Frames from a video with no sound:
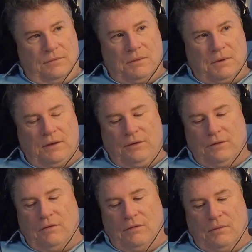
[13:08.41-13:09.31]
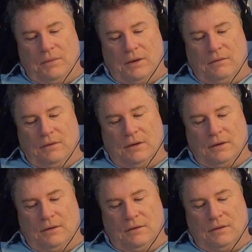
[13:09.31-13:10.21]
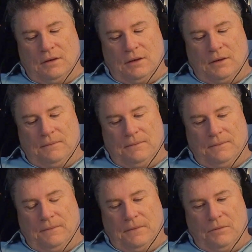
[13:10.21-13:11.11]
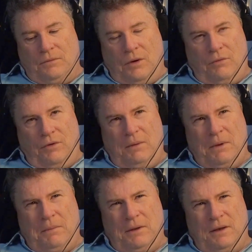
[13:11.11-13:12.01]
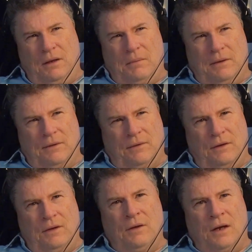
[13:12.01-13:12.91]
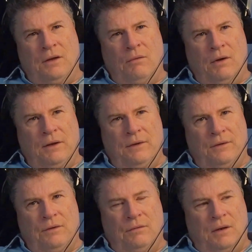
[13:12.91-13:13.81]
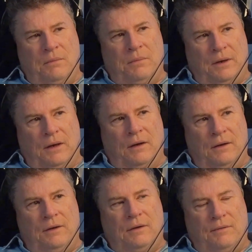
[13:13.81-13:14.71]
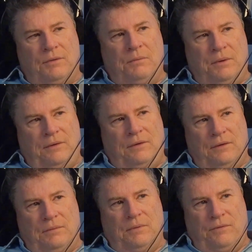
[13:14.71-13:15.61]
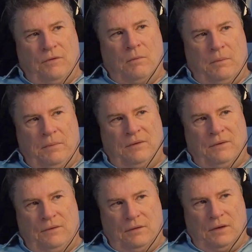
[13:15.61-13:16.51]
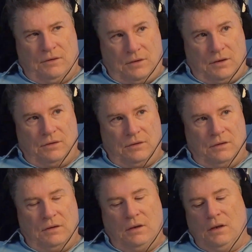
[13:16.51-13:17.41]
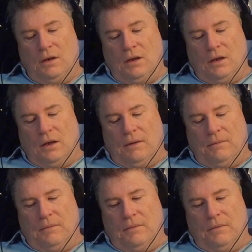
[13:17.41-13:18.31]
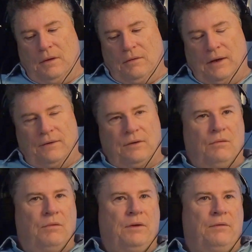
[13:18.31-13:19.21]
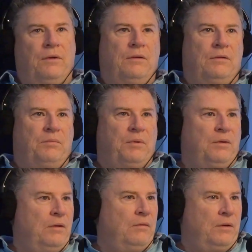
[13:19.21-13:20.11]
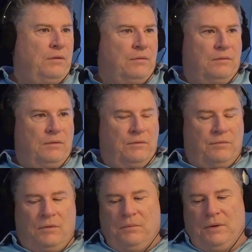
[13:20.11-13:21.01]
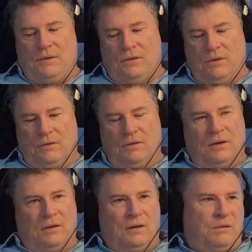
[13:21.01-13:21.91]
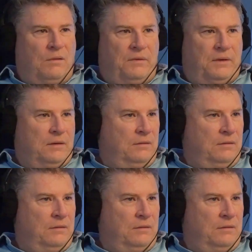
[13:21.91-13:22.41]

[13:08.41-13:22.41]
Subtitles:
Yeah, my kids are grown up now. And what really made me think about this, I knew I needed to do an MBA. I needed to have some formal business education. Okay, so when you're an entrepreneur and you run businesses, you think that you know everything.